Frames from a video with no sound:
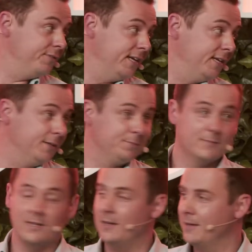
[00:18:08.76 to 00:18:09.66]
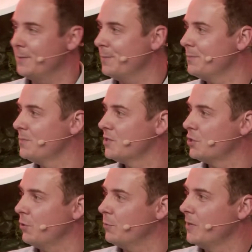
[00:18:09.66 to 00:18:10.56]
data.
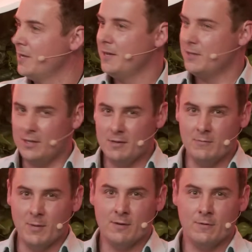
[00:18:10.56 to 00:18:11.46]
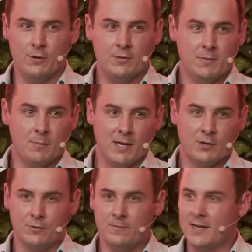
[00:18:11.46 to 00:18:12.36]
So you might have heard
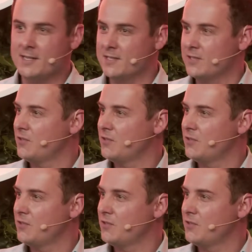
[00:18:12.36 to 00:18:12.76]
medical devices.